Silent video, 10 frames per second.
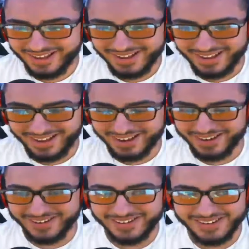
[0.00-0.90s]

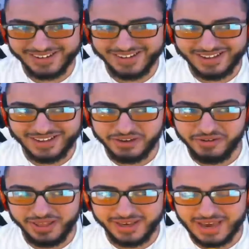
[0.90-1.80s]
Yo, you
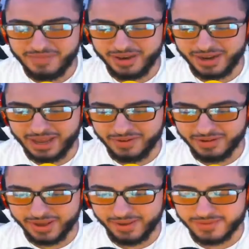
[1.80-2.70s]
really can't be good at
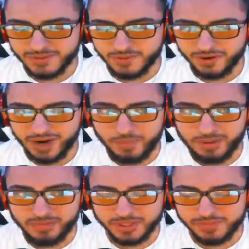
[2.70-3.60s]
video games no more without
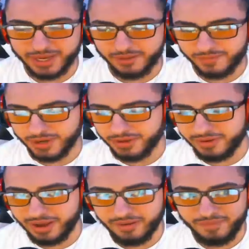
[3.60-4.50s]
people just making fun of you
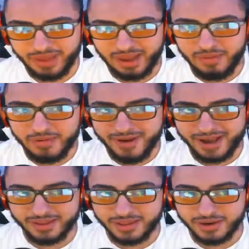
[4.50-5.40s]
now. I remember
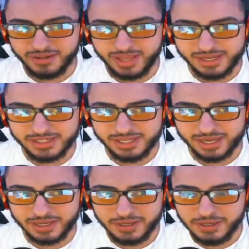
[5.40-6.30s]
back in the old days,
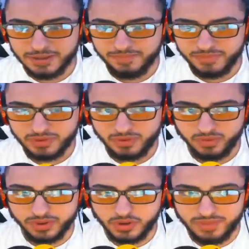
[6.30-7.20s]
like,
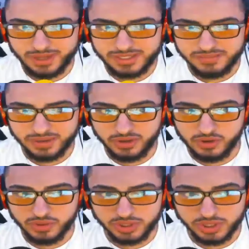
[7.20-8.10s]
when you met somebody who
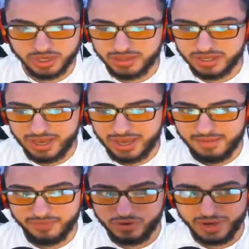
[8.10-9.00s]
was good at the
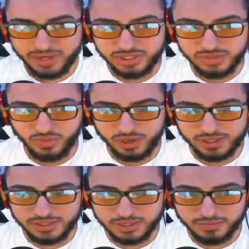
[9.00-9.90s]
game, you actually
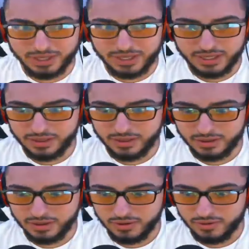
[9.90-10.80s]
wanted to be
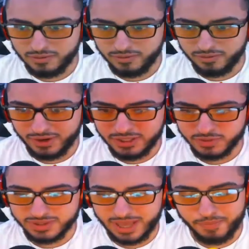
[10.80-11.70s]
friends
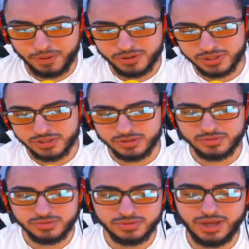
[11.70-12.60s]
with that person.
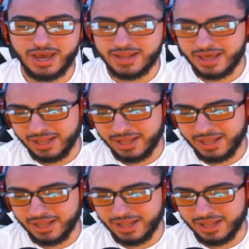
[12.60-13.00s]
And then,